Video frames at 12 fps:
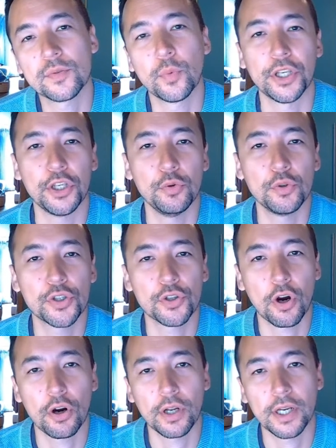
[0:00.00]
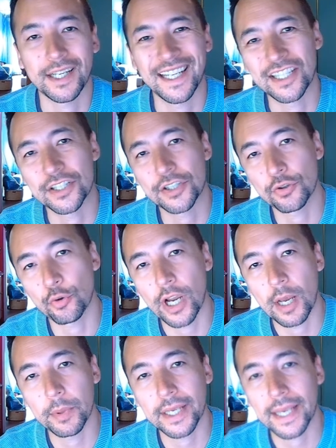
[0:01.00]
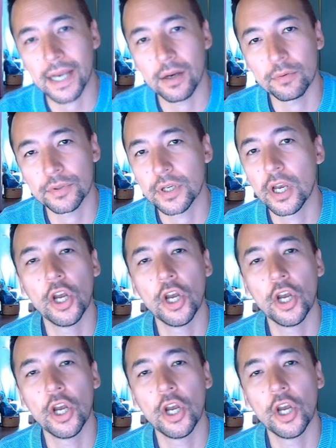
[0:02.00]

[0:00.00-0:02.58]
When you start an Instagram account,